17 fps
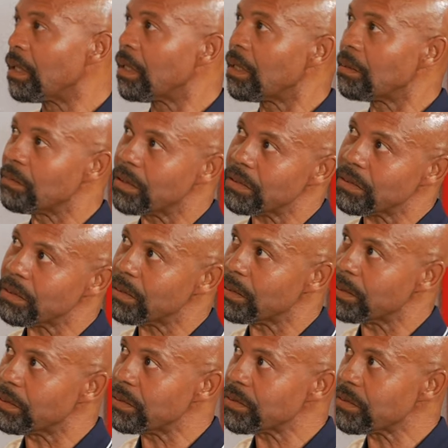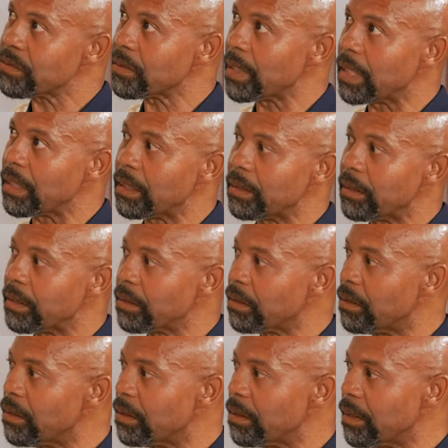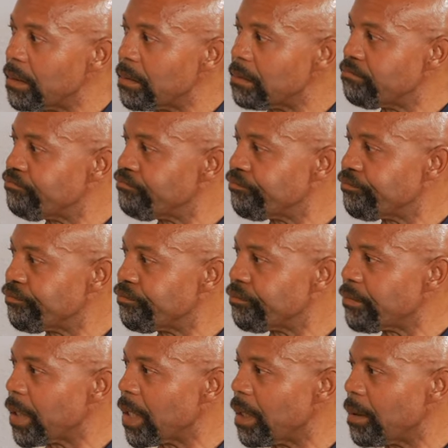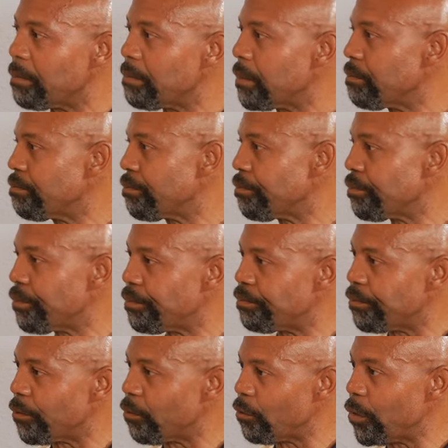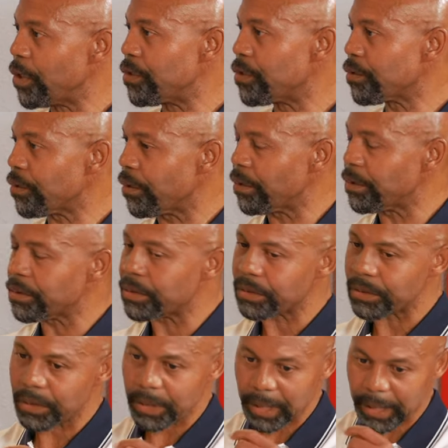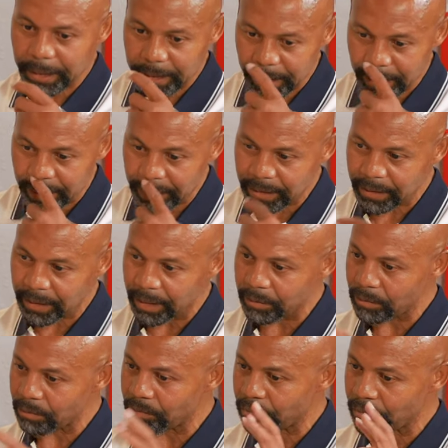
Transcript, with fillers: Uh, there's a there's a study that uh, um, research that says that